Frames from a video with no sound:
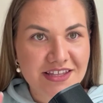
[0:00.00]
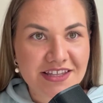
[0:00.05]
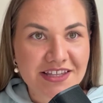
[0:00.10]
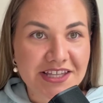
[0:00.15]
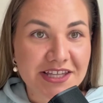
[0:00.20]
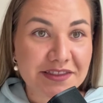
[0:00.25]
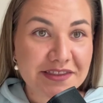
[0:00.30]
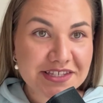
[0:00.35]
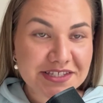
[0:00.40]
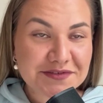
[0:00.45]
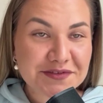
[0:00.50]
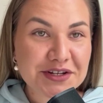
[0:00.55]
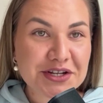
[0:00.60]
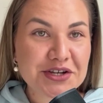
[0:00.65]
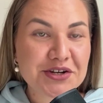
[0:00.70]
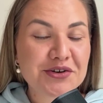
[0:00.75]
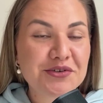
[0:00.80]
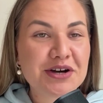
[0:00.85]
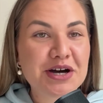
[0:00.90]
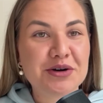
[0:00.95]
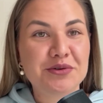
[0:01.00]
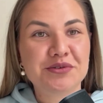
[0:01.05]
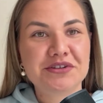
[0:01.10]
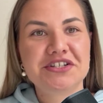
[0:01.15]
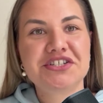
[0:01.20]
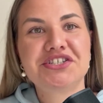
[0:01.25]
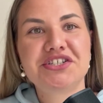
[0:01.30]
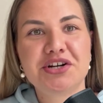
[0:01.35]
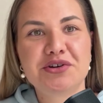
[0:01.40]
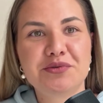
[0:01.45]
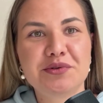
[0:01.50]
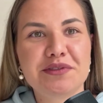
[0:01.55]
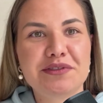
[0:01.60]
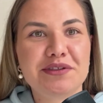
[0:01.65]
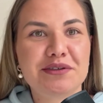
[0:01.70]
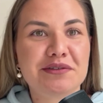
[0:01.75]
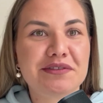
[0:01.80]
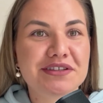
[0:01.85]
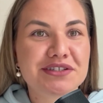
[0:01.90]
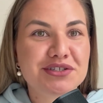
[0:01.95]
In this video, I want to share with
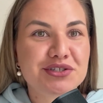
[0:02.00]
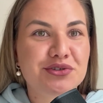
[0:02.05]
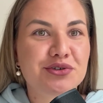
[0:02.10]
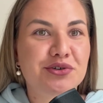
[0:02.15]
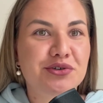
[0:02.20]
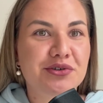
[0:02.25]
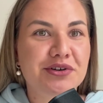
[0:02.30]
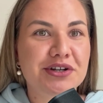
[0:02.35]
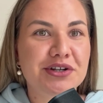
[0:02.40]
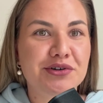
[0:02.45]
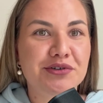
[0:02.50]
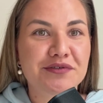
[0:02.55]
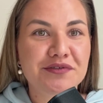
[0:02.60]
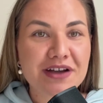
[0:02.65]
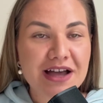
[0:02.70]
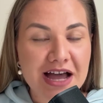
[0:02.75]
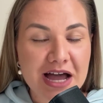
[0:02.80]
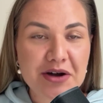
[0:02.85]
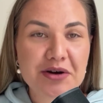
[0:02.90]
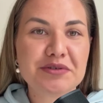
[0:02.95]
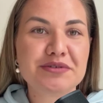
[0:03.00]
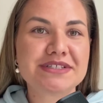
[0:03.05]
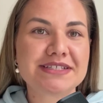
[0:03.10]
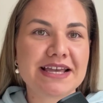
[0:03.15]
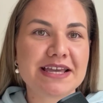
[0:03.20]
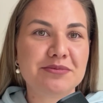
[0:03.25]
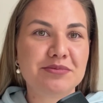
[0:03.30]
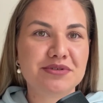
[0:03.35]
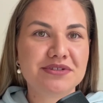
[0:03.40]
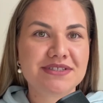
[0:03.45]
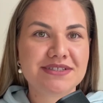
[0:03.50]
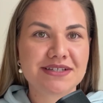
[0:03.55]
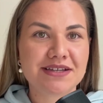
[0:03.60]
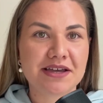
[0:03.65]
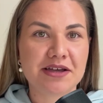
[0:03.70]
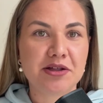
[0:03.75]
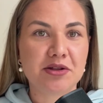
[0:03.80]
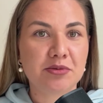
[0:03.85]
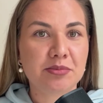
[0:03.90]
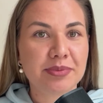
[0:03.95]
you the story of how I was able to
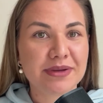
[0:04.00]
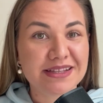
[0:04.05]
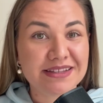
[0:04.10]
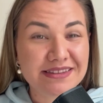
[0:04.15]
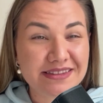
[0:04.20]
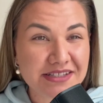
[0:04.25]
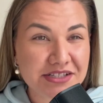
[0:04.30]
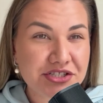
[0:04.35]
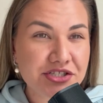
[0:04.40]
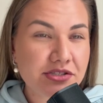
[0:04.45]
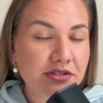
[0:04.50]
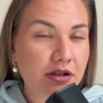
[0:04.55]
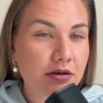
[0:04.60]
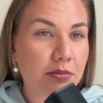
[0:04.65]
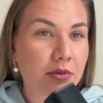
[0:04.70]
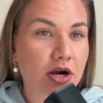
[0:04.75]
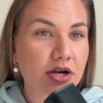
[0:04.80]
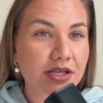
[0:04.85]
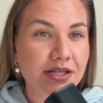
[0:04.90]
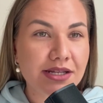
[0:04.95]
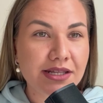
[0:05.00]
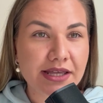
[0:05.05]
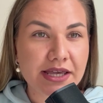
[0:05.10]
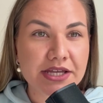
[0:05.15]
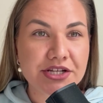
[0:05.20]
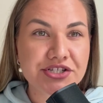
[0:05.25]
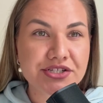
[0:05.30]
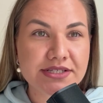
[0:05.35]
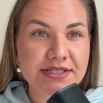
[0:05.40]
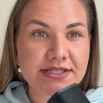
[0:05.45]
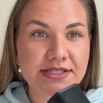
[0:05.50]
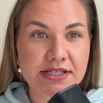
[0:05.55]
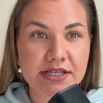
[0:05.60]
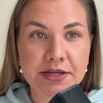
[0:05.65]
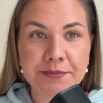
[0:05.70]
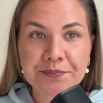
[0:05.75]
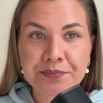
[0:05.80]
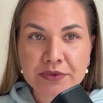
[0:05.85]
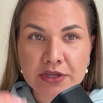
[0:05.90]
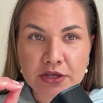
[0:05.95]
help a digital marketing
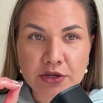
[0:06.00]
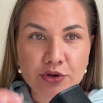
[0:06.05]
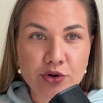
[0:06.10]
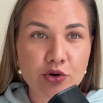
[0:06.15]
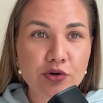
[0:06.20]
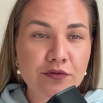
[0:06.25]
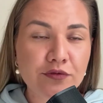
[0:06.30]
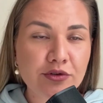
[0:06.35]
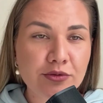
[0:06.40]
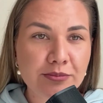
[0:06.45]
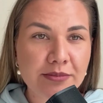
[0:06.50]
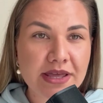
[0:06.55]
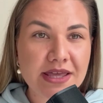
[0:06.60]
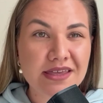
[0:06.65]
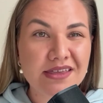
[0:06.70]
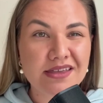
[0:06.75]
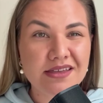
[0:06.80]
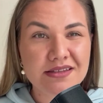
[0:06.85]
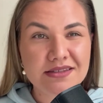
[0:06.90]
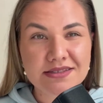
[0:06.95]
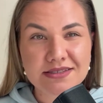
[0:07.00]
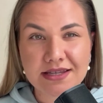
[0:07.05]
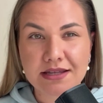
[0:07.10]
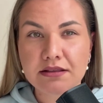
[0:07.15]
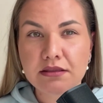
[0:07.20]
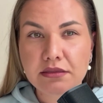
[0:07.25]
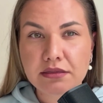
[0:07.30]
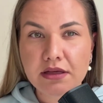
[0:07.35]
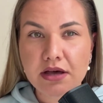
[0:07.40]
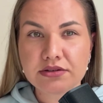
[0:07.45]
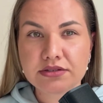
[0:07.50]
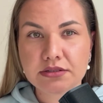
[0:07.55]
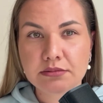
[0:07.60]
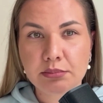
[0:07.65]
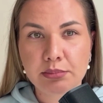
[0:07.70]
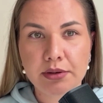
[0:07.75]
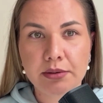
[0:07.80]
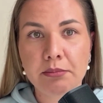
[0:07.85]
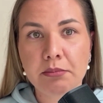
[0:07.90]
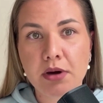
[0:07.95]
agency go from making $10,000
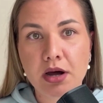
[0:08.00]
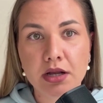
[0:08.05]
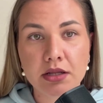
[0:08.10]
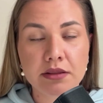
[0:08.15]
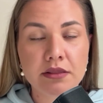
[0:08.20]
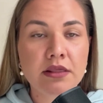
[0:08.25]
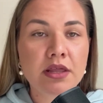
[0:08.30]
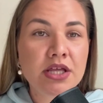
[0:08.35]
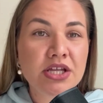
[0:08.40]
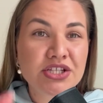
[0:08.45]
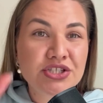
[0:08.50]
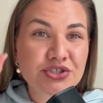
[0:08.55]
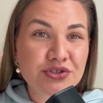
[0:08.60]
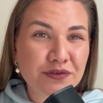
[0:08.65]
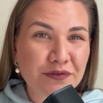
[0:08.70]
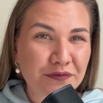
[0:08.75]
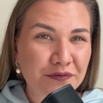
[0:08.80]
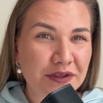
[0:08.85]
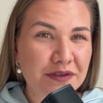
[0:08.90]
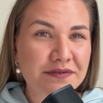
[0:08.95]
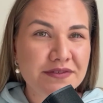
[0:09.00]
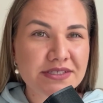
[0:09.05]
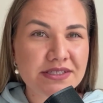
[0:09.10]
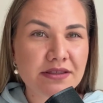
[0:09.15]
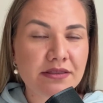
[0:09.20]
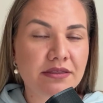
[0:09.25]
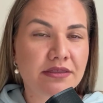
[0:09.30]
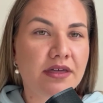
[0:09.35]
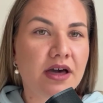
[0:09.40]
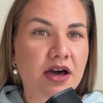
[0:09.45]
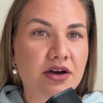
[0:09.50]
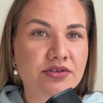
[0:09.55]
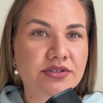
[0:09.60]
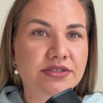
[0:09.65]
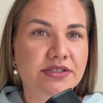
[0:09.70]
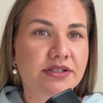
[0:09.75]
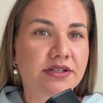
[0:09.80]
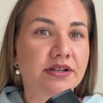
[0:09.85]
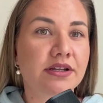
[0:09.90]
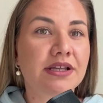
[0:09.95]
per month to
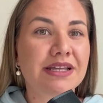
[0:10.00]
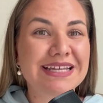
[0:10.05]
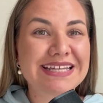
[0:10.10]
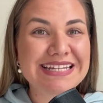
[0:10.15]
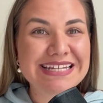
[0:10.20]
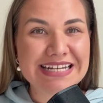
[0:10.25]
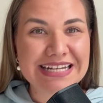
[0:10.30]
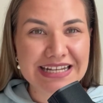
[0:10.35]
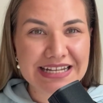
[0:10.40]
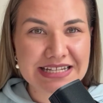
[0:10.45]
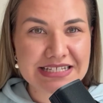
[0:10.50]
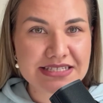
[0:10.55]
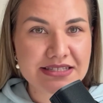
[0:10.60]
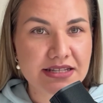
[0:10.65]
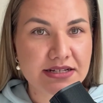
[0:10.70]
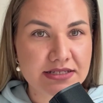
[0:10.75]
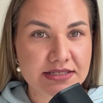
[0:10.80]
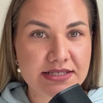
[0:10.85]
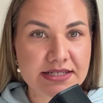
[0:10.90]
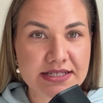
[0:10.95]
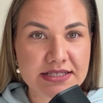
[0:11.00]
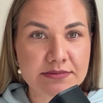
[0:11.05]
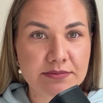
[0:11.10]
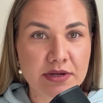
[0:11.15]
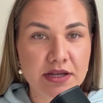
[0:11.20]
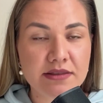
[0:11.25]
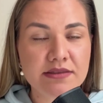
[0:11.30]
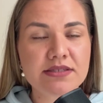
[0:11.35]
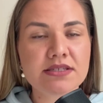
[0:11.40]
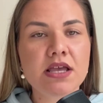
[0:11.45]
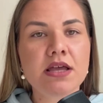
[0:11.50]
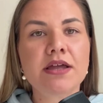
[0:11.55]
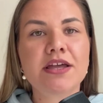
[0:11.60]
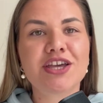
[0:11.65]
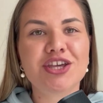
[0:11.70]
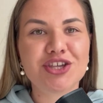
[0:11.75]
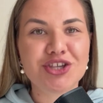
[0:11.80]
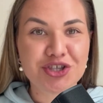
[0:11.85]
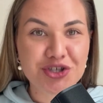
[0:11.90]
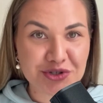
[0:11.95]
$50,000 in less than 6 months
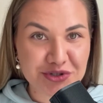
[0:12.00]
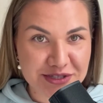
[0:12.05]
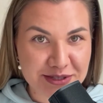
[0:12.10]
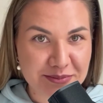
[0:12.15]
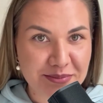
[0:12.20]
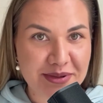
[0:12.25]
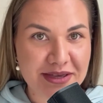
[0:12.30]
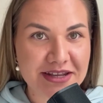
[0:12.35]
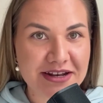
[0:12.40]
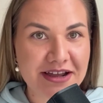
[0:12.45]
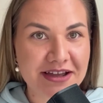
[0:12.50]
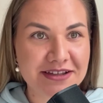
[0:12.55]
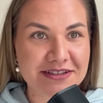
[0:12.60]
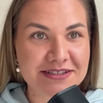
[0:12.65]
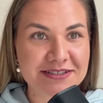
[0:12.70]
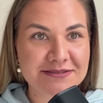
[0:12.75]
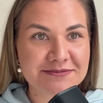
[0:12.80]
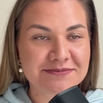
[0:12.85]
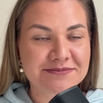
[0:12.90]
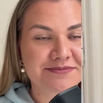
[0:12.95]
using paid ads. Hey